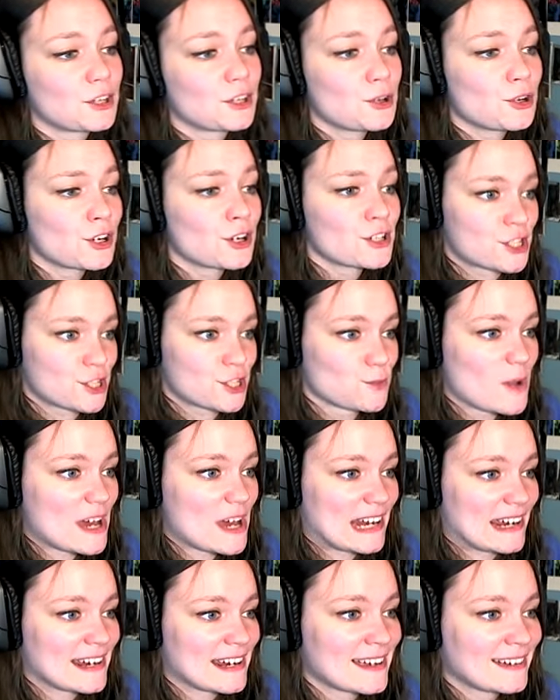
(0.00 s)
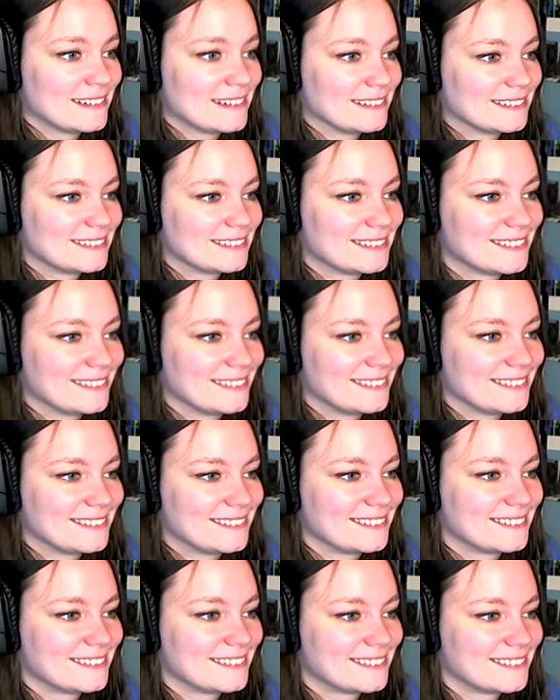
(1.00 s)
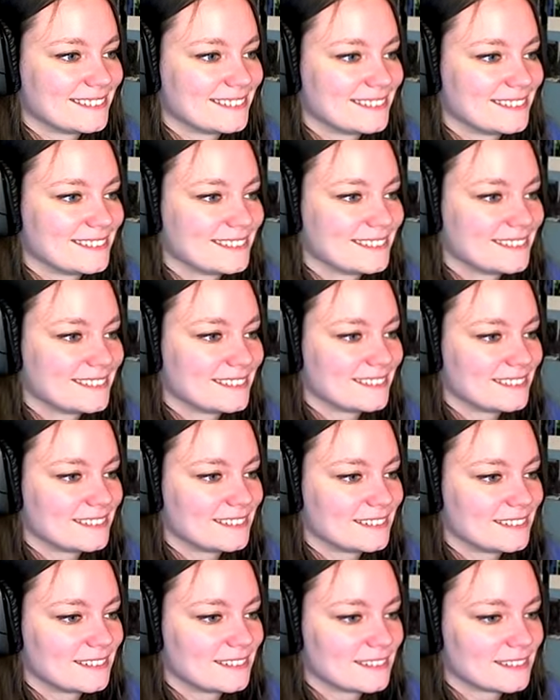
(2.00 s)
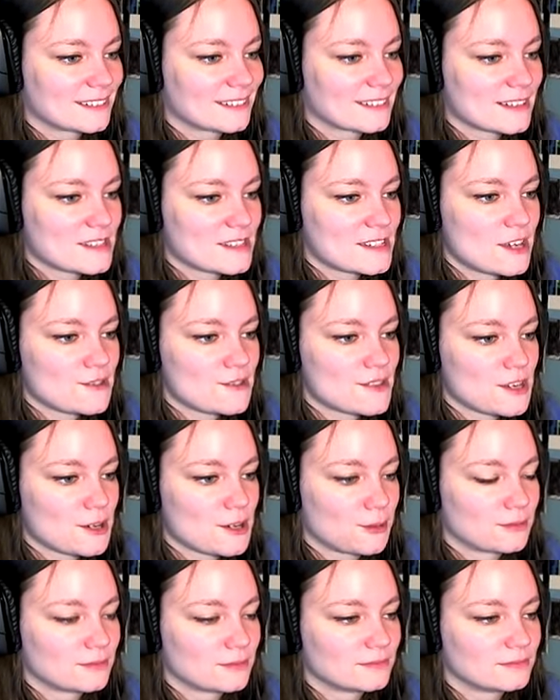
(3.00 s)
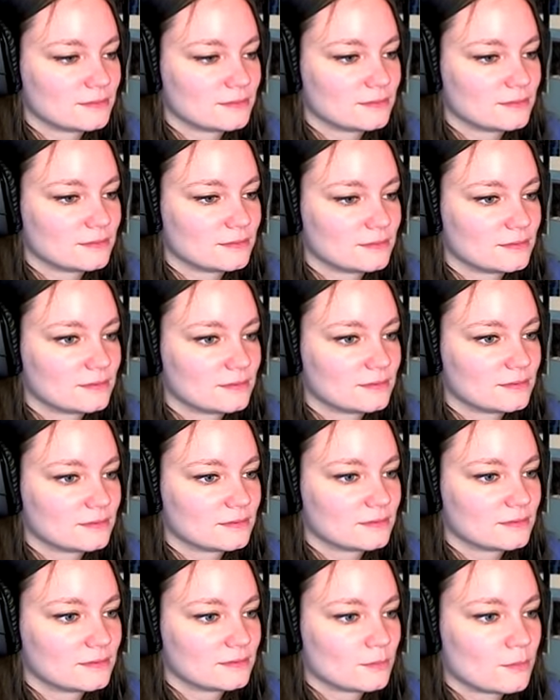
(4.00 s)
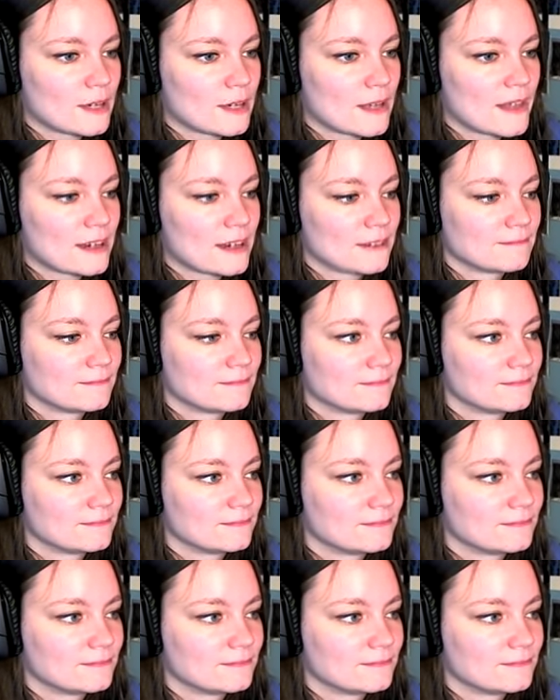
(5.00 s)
You're sweating. Uh, yep. Excuse you. Well then.